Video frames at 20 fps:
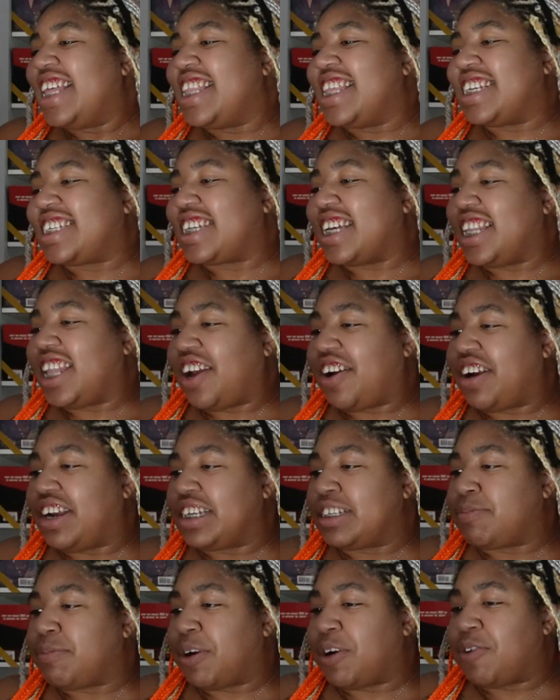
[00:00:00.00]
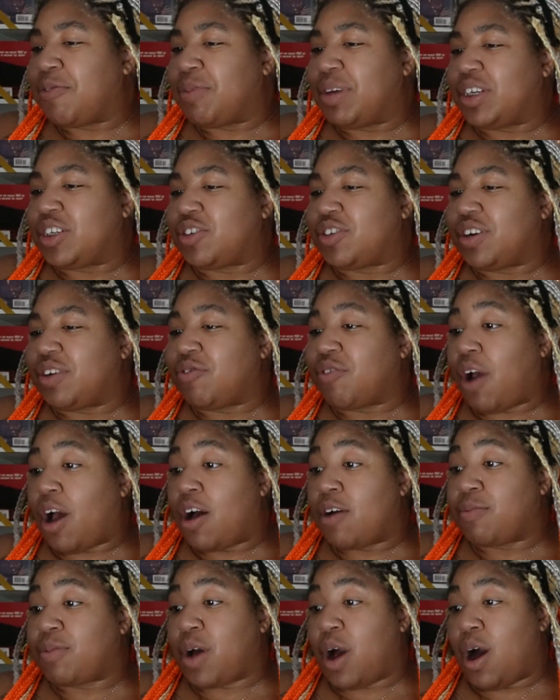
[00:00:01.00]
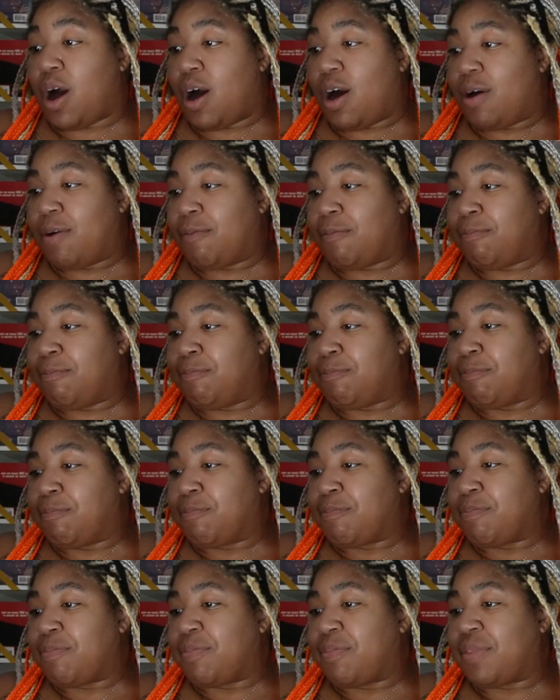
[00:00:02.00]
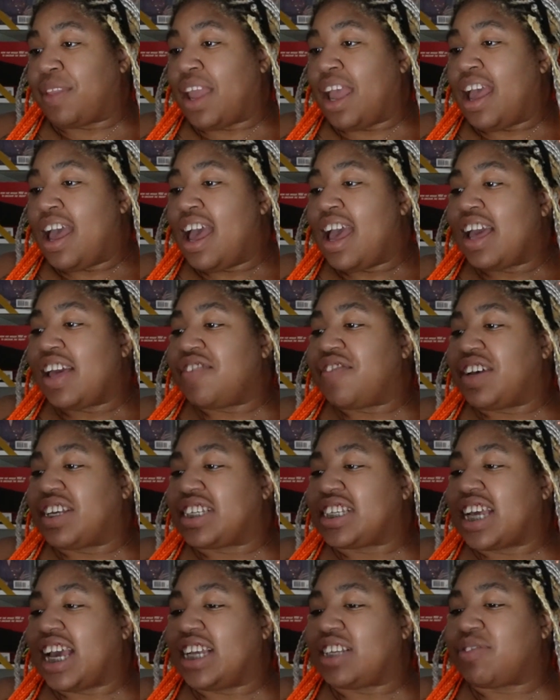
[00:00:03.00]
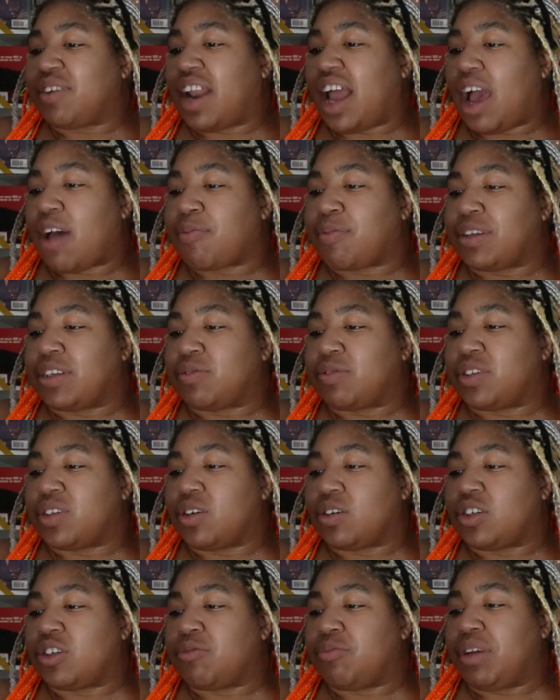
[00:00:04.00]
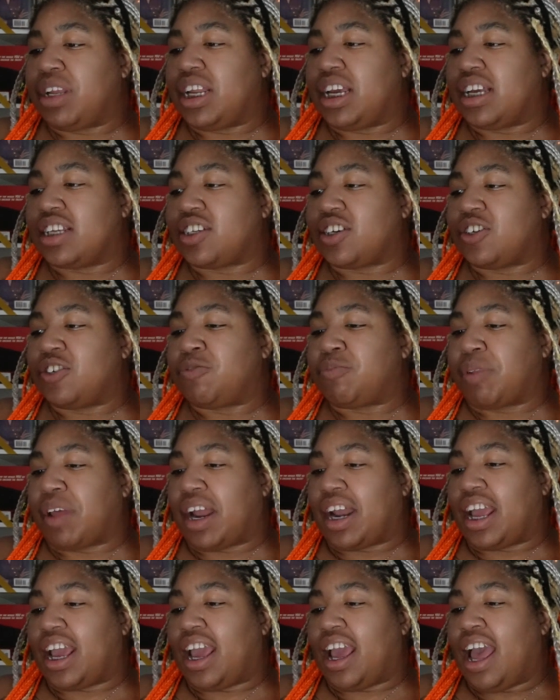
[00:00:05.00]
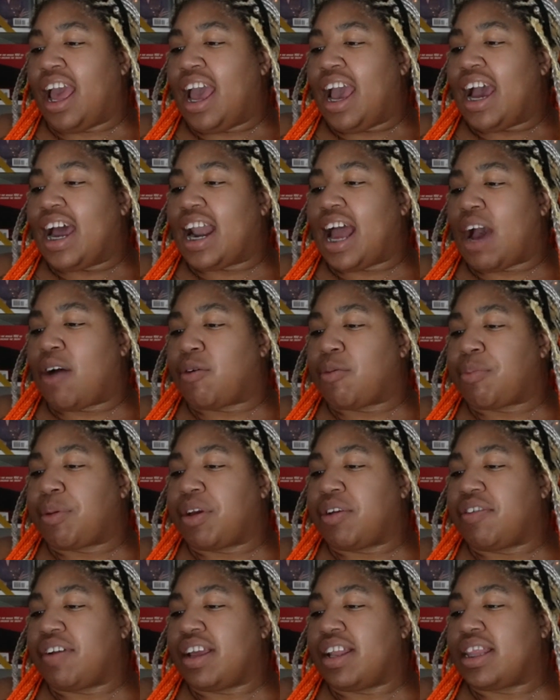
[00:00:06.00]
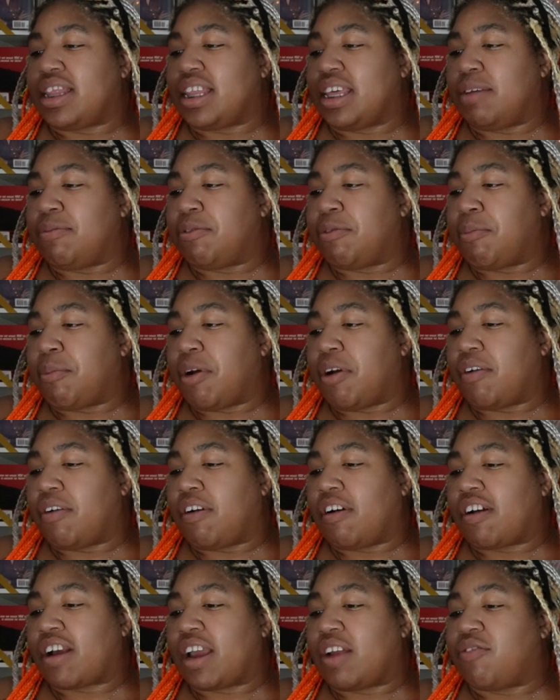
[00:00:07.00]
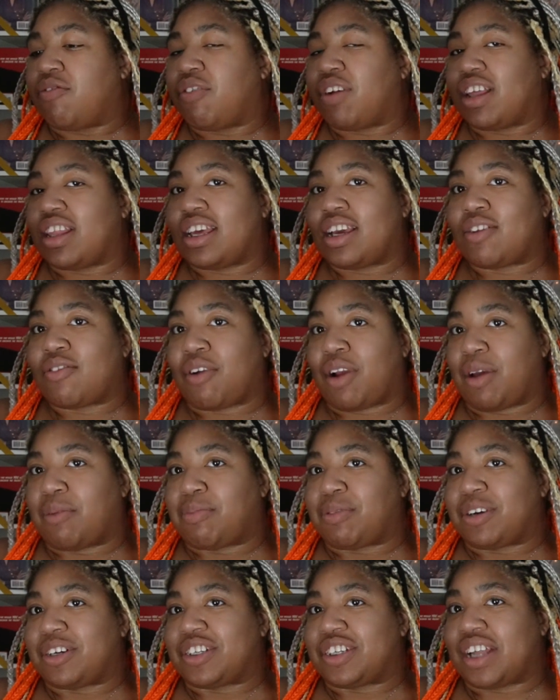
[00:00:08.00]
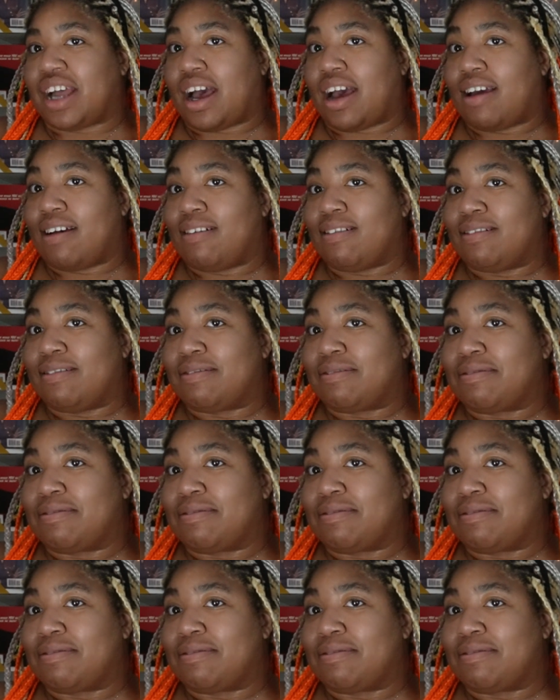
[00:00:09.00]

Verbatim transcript: this hilarious murder mystery rom com investigates what happens when social media turns bloody and how a period themed murderer can really cramp your style.